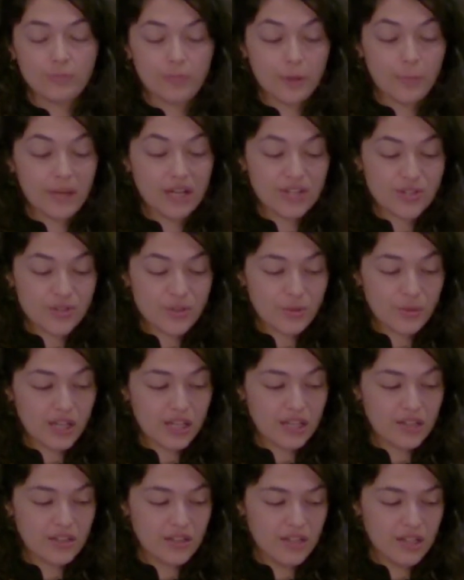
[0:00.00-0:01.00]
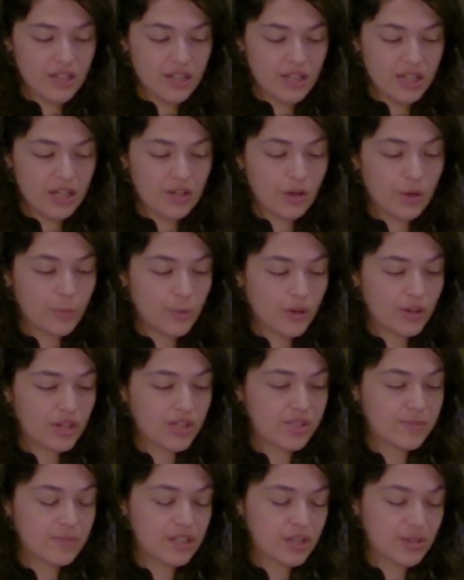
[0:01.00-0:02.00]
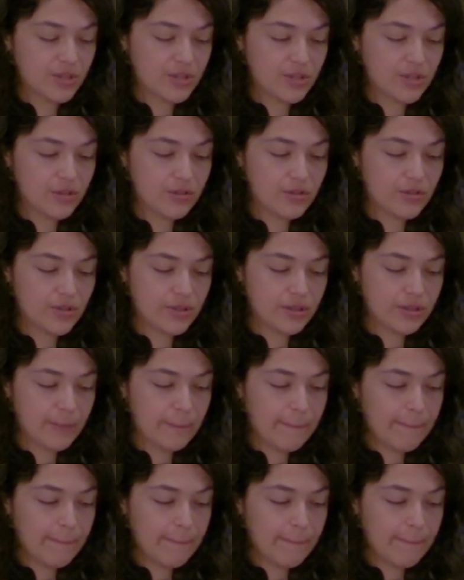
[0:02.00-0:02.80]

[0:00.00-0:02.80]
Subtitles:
perpetuate in our work as ministers.